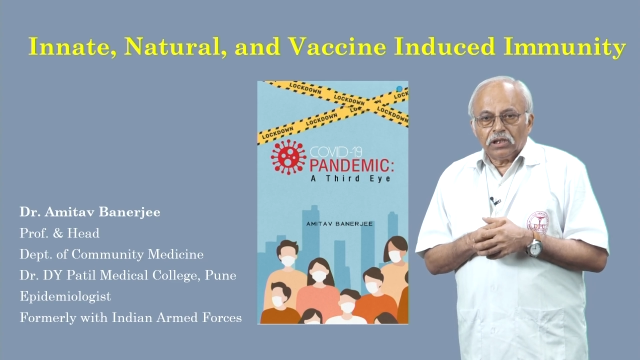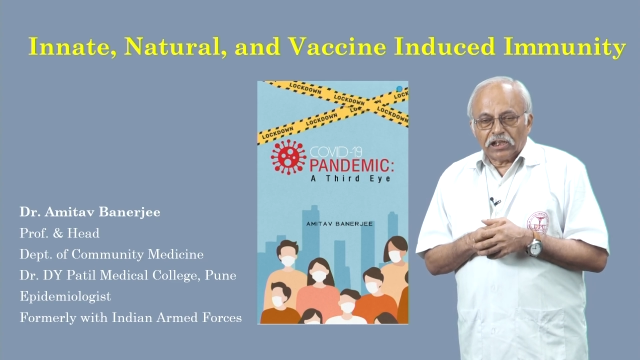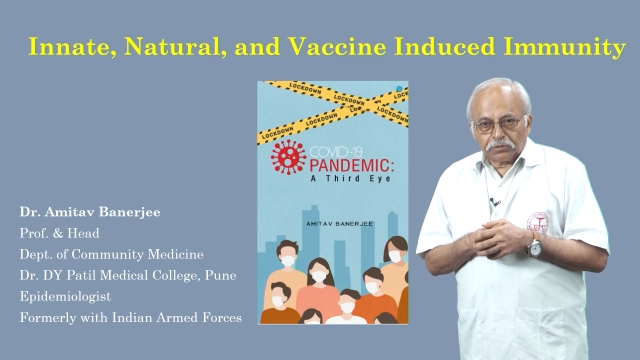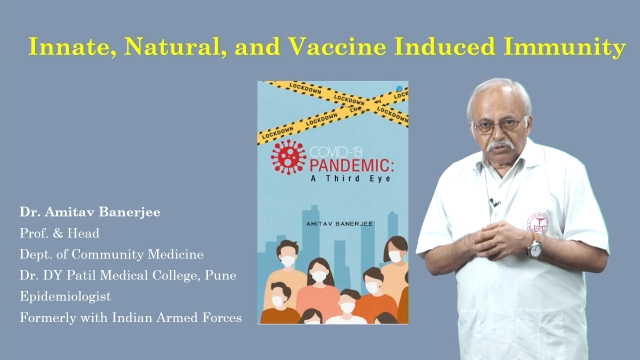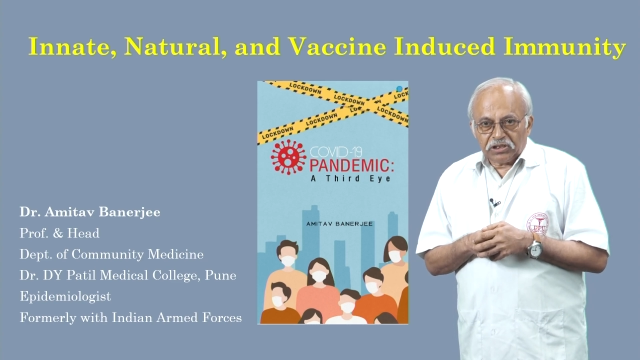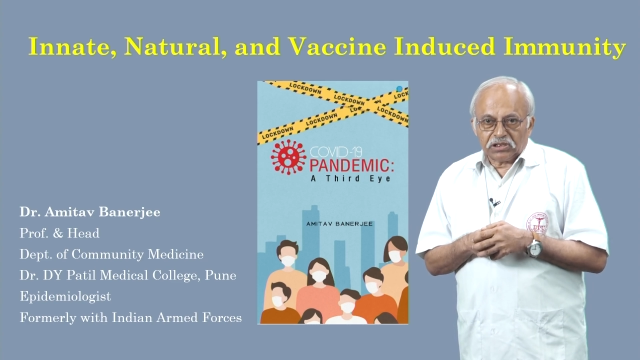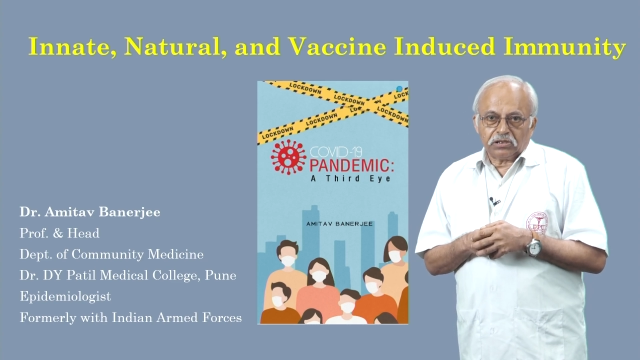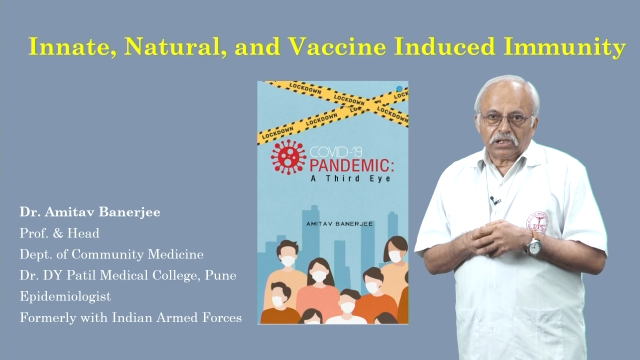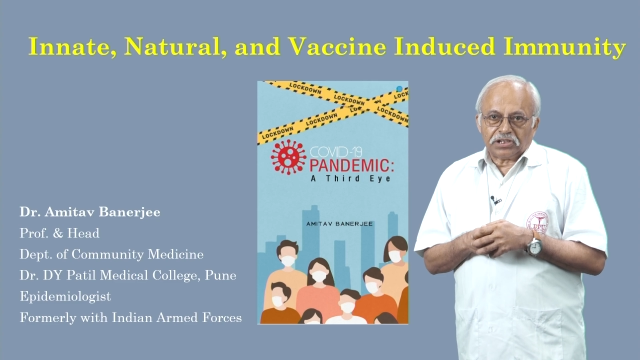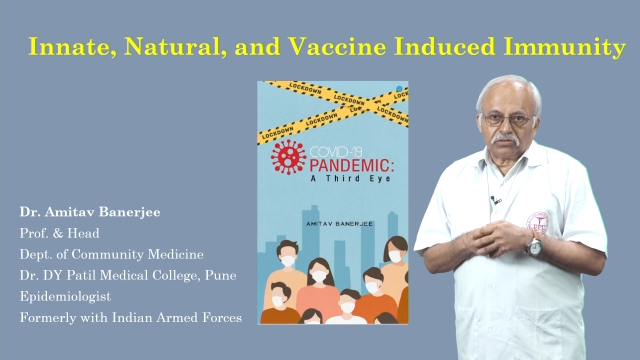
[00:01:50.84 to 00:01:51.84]

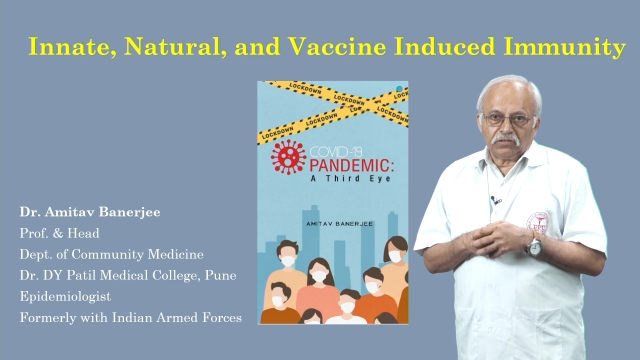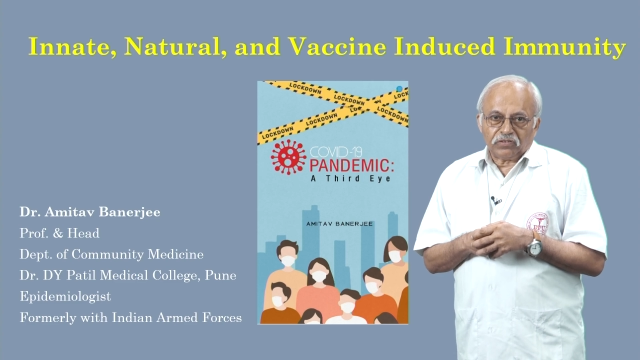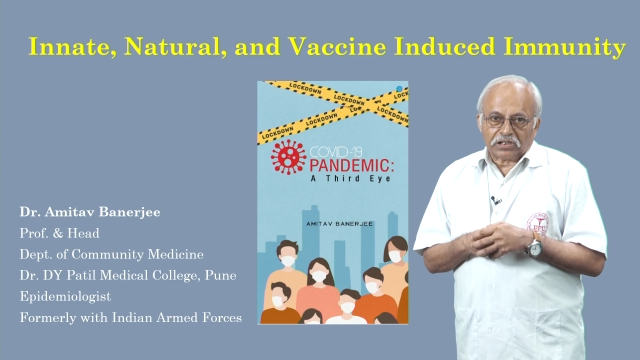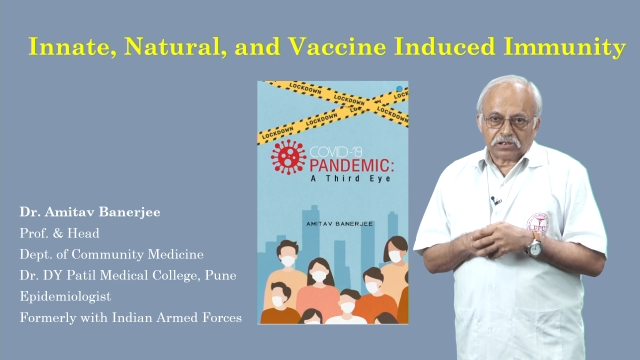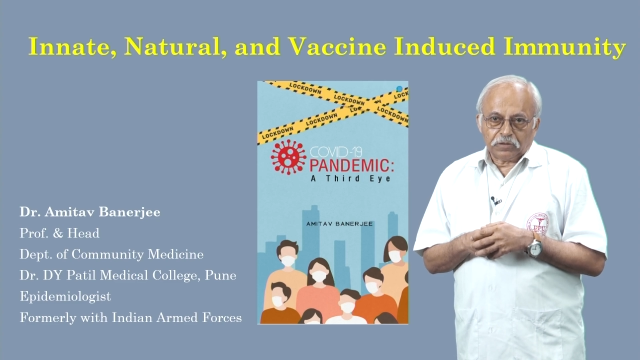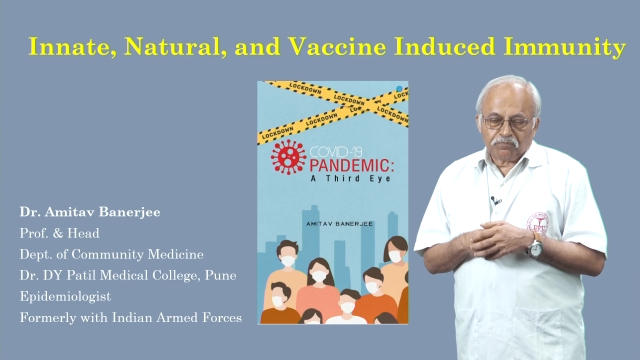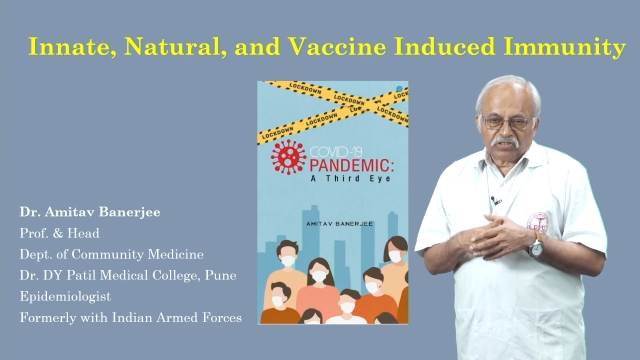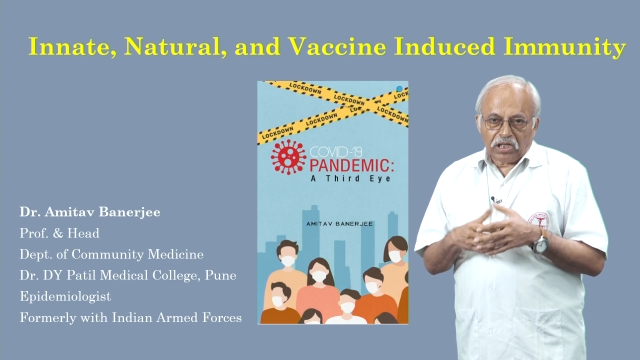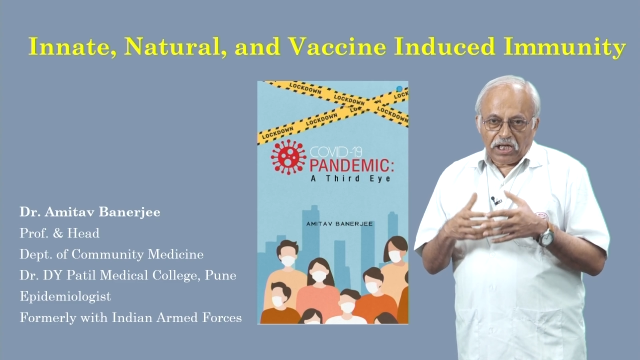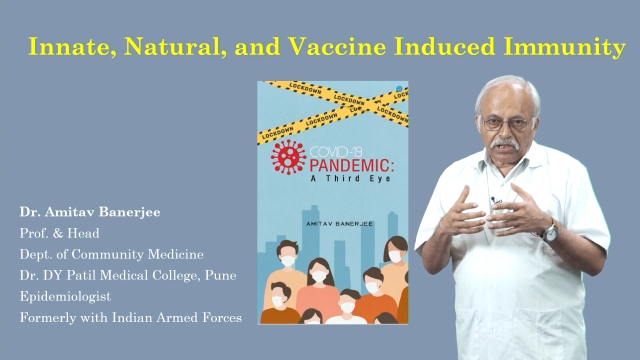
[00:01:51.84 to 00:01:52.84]
experienced the natural infection.
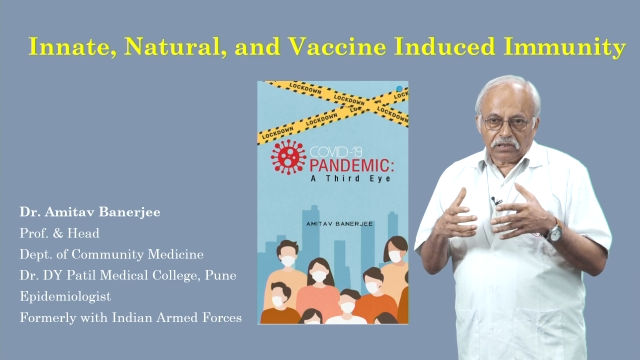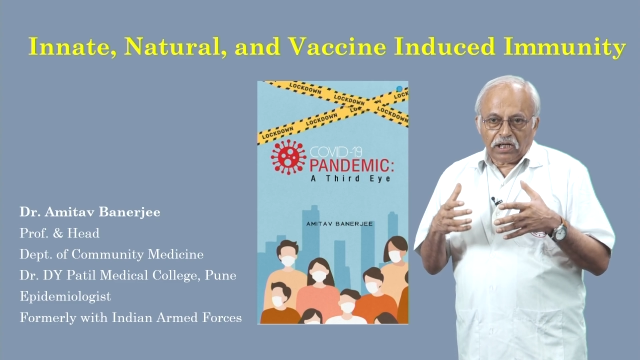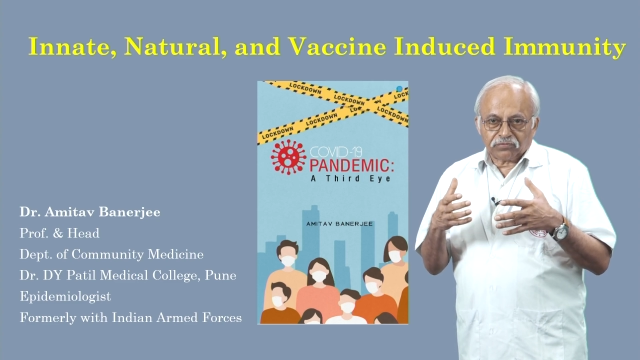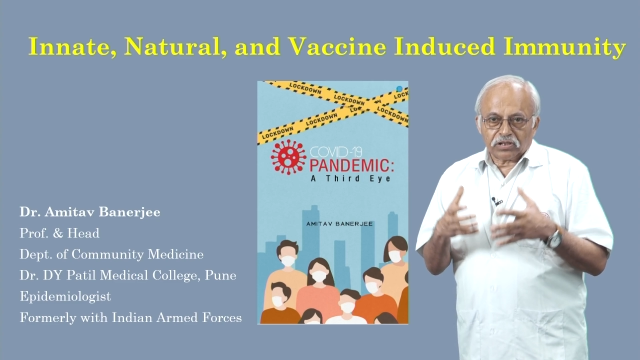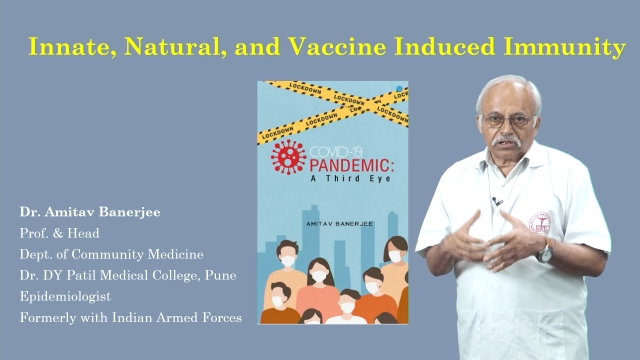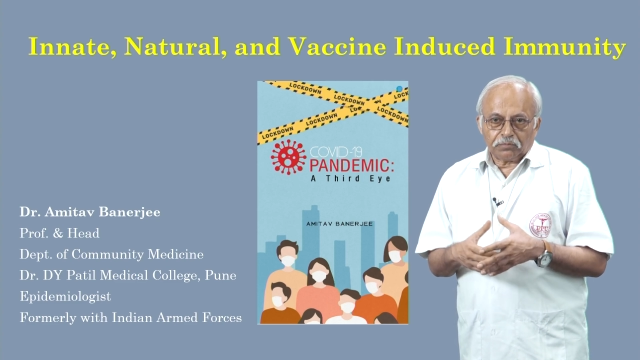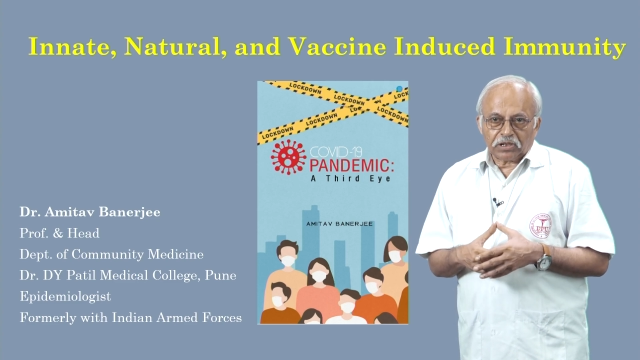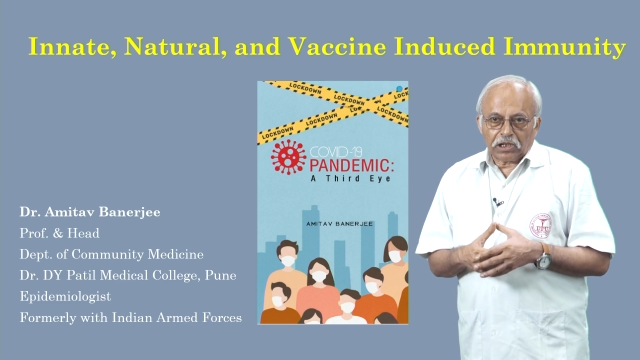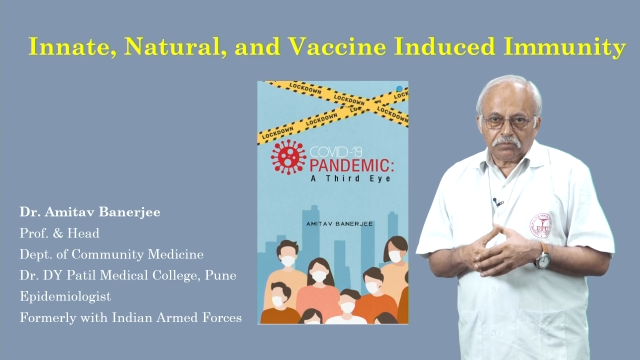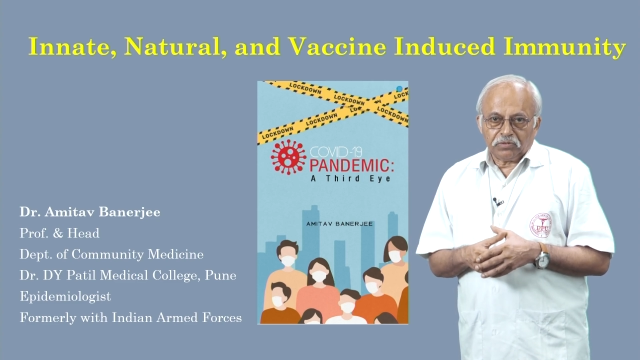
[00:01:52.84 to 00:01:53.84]
And after
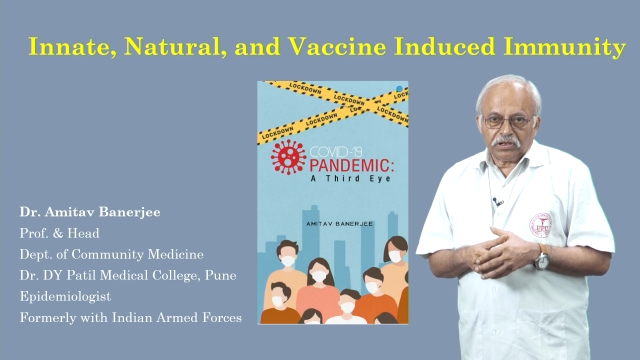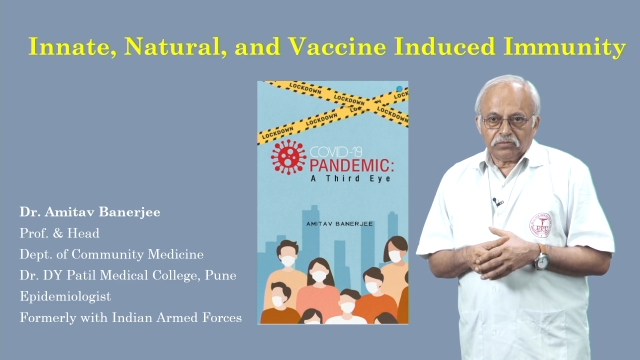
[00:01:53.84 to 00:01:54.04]
some time,